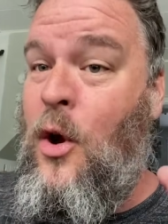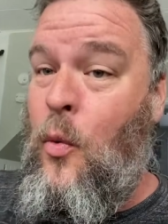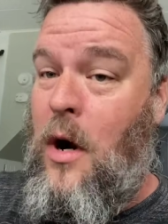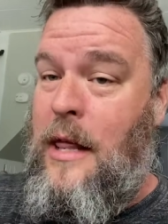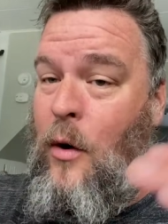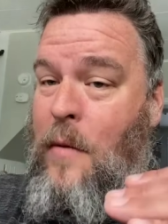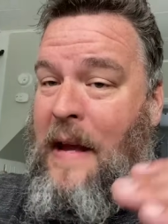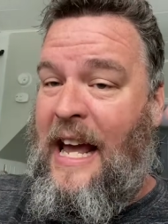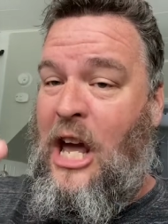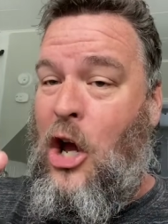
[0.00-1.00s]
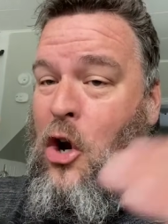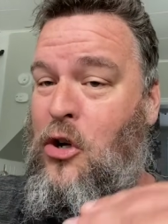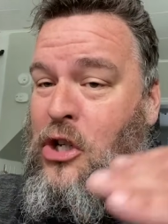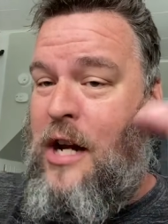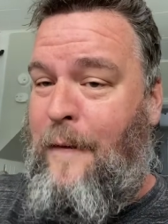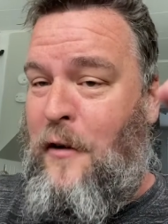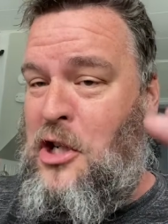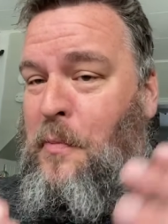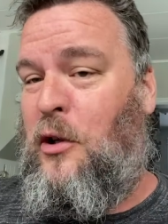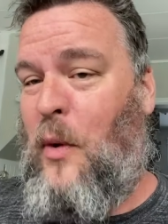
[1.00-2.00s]
where there would be a huge
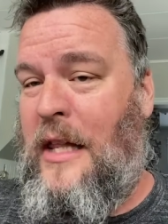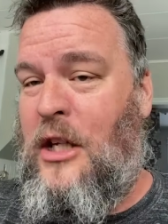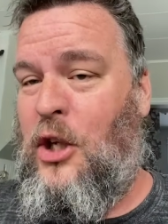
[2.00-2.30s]
difference between the